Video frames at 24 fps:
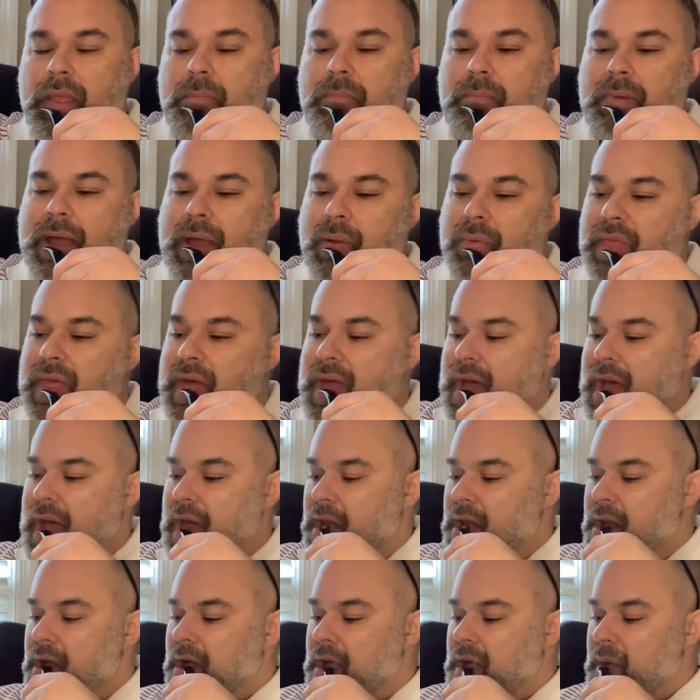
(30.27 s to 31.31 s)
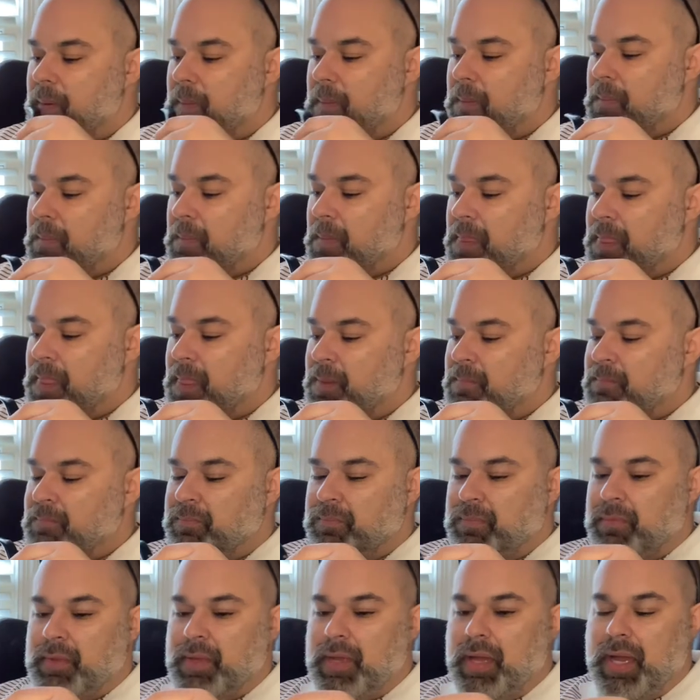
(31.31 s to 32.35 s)
Bat with a Hat
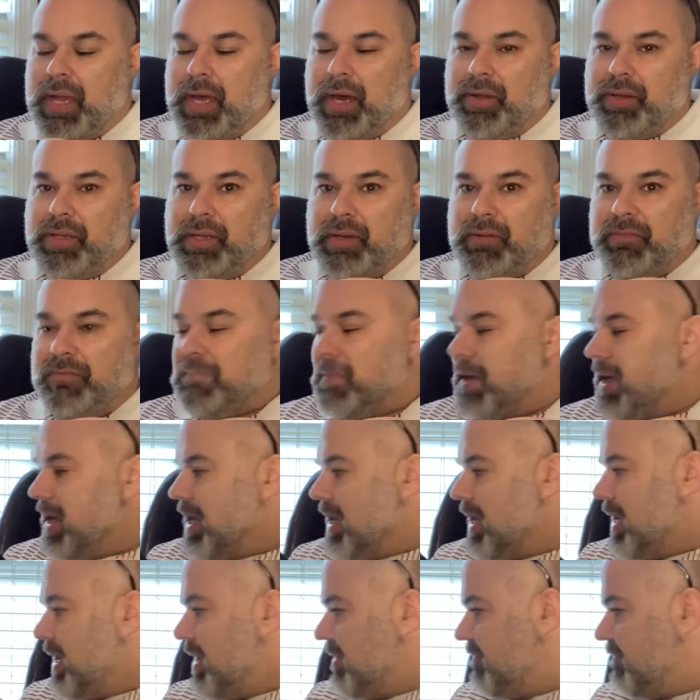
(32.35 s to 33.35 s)
out of my